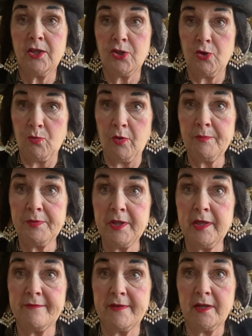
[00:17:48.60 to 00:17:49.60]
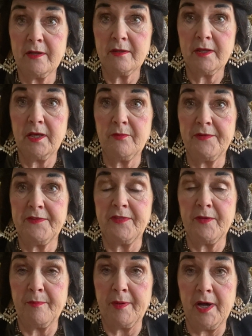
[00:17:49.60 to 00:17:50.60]
You won't believe it. It was in
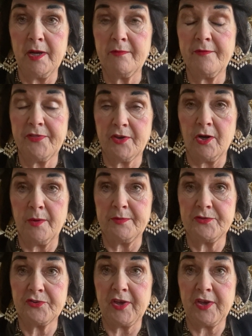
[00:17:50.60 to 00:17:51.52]
the bottom of the garbage